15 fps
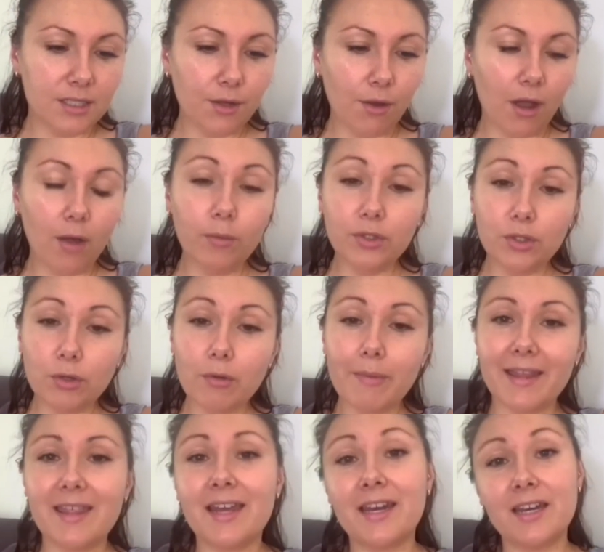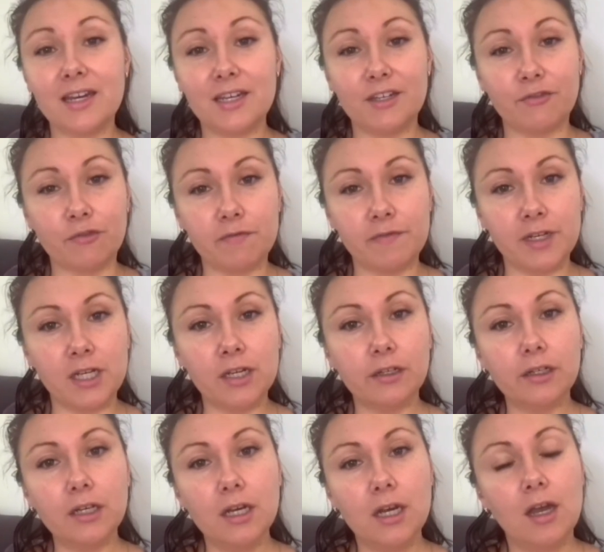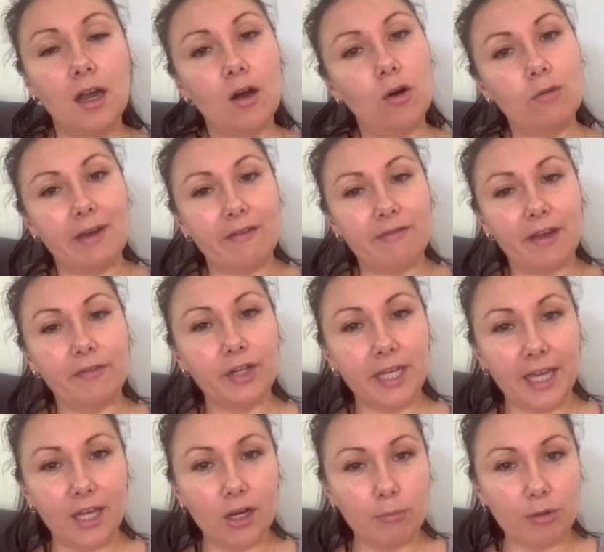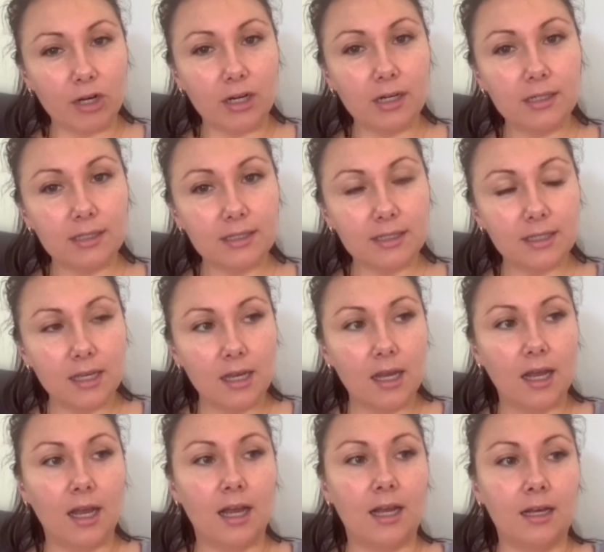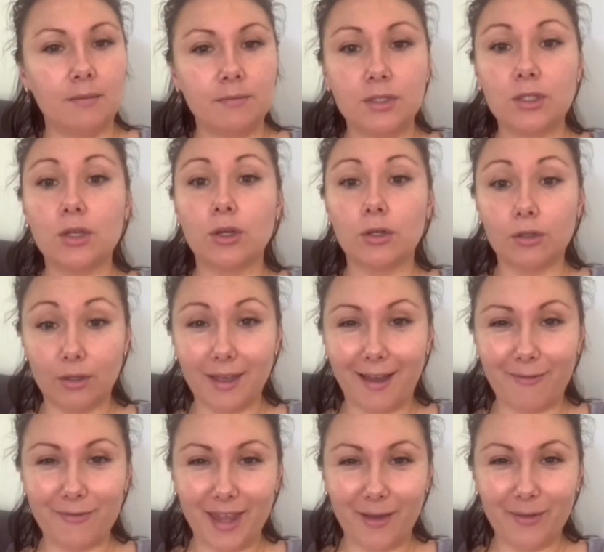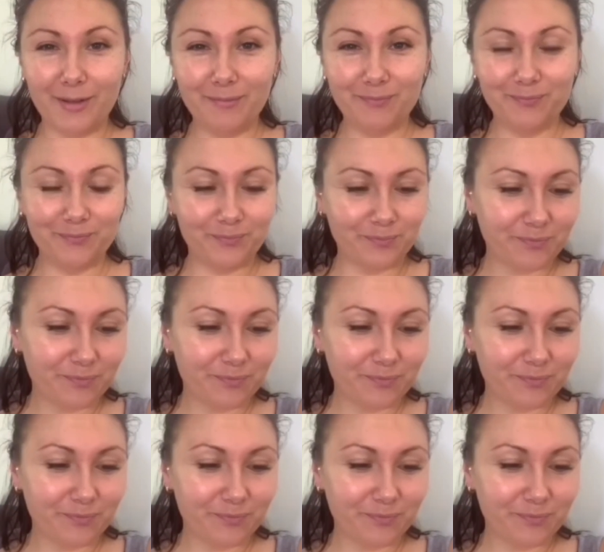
So I will talk about that in a different video, all my favorite keto products. So look out for that one.